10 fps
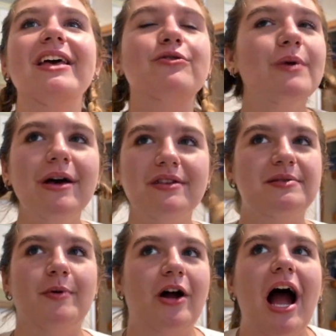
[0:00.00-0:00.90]
Throughout
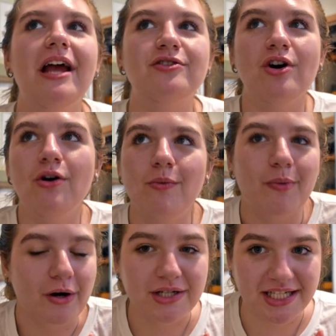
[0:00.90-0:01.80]
this book, I don't
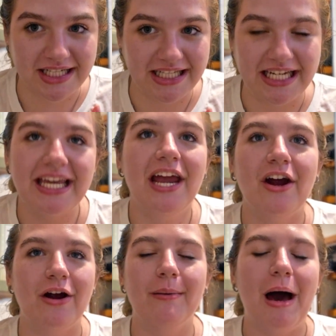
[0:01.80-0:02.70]
personally
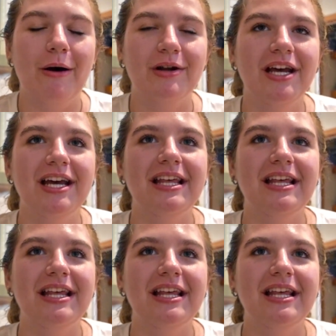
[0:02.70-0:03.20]
care about